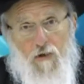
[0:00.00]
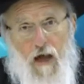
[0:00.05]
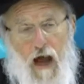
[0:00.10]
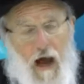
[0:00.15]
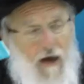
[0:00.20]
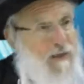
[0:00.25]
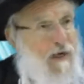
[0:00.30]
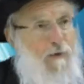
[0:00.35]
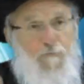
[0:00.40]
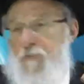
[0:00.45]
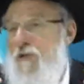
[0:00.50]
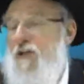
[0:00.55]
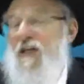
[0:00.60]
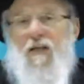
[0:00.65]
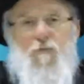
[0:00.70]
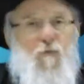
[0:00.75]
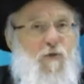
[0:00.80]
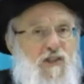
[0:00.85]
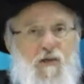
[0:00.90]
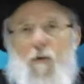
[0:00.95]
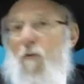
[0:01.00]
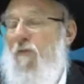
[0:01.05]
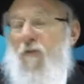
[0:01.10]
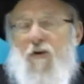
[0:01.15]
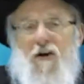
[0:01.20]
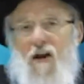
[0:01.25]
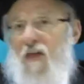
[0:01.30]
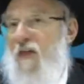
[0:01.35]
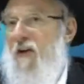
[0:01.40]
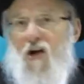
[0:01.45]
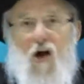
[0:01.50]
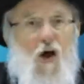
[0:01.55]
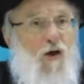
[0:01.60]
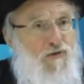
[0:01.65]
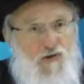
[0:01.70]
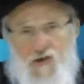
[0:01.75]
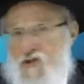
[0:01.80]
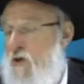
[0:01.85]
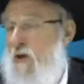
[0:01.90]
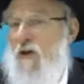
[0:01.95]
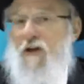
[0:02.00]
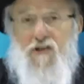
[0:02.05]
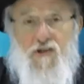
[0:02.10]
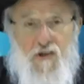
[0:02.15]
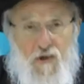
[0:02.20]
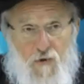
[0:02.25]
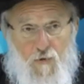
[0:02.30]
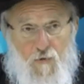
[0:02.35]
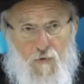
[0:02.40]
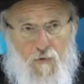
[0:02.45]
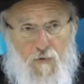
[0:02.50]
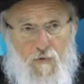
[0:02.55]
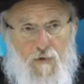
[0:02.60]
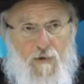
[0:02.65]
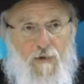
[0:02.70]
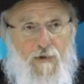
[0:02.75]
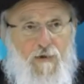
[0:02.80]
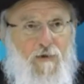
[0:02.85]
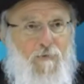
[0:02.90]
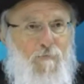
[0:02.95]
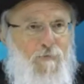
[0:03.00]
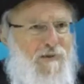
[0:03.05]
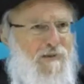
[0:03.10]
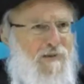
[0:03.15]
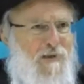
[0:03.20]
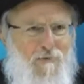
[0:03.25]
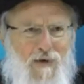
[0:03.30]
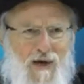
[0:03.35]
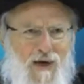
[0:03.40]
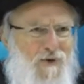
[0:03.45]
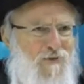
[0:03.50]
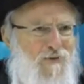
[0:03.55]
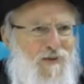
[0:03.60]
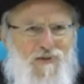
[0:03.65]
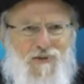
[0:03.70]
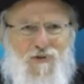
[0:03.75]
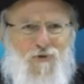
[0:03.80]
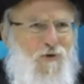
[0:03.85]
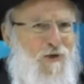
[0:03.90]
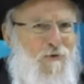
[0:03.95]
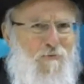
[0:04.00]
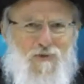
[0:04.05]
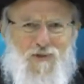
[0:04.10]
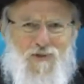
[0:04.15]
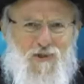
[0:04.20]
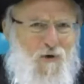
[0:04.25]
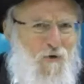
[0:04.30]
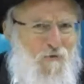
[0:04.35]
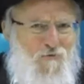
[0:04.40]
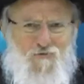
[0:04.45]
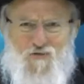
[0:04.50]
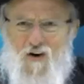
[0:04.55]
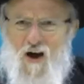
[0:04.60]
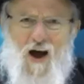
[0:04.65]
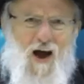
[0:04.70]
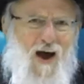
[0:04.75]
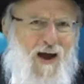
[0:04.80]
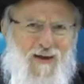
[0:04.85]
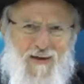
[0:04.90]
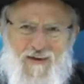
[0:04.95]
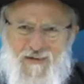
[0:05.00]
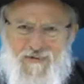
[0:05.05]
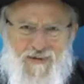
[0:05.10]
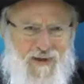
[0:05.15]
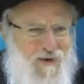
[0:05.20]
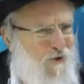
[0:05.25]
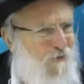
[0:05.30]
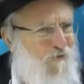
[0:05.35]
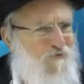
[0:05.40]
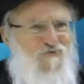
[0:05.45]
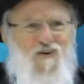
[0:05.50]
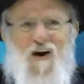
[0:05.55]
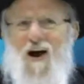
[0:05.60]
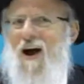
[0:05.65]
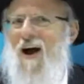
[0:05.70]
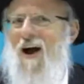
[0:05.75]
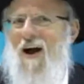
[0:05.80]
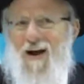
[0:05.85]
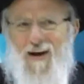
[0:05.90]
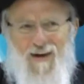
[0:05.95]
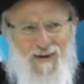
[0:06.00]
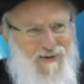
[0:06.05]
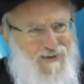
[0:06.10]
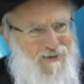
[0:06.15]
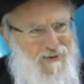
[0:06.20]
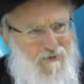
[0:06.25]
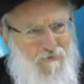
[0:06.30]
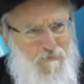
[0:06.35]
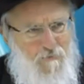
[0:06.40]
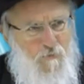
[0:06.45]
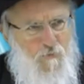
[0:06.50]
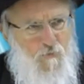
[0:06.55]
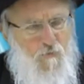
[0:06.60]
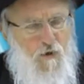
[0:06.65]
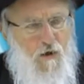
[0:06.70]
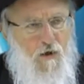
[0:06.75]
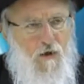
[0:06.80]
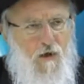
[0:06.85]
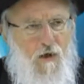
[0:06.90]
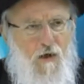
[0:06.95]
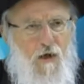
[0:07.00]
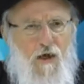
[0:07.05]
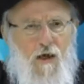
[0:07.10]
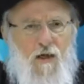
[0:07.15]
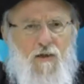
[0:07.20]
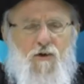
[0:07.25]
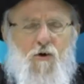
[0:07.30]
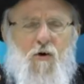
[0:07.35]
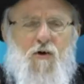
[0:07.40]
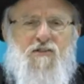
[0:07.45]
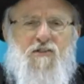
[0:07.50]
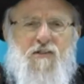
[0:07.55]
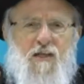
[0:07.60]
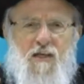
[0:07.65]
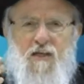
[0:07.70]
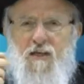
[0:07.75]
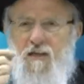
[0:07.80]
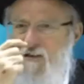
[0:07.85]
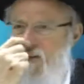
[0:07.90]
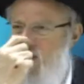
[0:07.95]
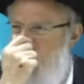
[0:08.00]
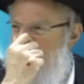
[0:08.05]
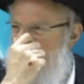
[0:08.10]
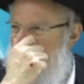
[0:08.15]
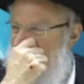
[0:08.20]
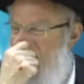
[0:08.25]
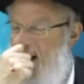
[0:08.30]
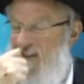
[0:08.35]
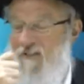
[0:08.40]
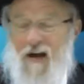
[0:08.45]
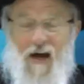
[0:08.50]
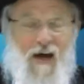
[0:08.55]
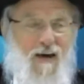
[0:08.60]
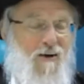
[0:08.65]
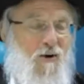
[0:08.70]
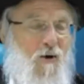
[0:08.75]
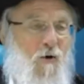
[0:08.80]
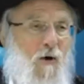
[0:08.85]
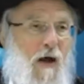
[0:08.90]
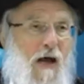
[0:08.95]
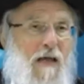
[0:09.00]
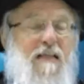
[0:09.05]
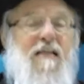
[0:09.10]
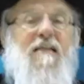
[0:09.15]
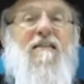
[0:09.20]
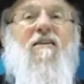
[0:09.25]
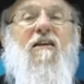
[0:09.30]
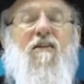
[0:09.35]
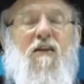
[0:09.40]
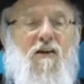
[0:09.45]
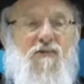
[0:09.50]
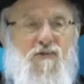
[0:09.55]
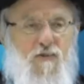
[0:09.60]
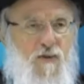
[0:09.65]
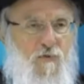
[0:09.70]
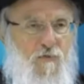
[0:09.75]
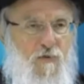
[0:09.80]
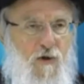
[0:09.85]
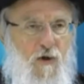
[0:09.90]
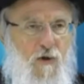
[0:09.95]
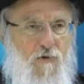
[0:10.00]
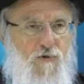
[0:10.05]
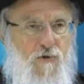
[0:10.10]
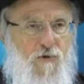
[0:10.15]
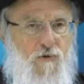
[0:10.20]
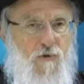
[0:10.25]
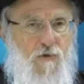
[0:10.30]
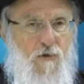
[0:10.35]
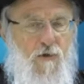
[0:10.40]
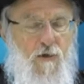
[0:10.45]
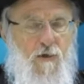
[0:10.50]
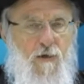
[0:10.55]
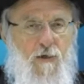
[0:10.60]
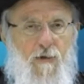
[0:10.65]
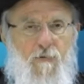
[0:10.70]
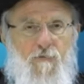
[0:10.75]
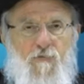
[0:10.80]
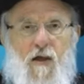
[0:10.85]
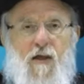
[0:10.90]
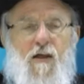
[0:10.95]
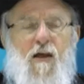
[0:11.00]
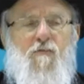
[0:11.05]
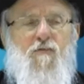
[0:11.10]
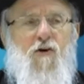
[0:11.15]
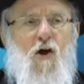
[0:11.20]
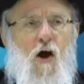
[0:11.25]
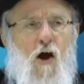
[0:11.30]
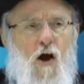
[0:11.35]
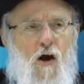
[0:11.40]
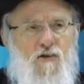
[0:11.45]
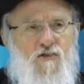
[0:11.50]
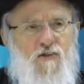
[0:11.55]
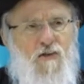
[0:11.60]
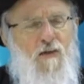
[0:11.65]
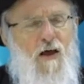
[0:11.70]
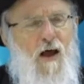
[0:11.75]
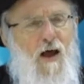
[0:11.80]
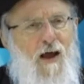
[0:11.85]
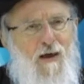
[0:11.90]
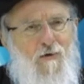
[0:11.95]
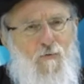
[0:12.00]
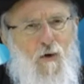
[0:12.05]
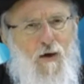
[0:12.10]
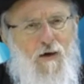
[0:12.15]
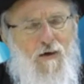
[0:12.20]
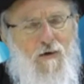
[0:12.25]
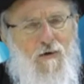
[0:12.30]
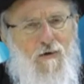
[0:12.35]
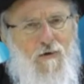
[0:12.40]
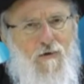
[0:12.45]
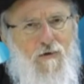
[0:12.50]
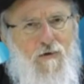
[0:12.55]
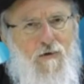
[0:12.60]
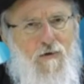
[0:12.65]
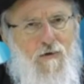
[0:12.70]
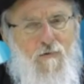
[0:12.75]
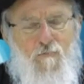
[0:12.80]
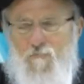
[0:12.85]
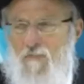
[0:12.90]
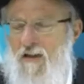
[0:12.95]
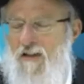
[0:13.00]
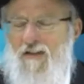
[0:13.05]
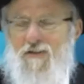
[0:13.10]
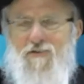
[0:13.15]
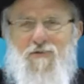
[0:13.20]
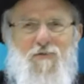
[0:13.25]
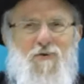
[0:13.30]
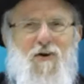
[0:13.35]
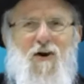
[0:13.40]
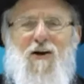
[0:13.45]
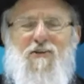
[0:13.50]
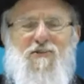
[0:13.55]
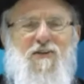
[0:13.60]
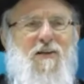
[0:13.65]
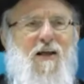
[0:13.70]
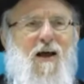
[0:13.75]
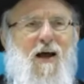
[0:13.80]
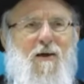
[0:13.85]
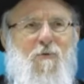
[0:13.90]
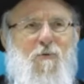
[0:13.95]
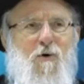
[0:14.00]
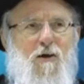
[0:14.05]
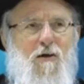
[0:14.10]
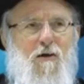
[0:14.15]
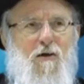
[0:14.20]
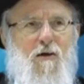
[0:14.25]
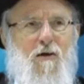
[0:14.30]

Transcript: How can I predict what someone from another culture is going to do? But somehow these tournaments go fine. They go fine. In New York City, you have, I don't know, at least a dozen different cultures. Now you have cars on the highway, millions of cars on the highway.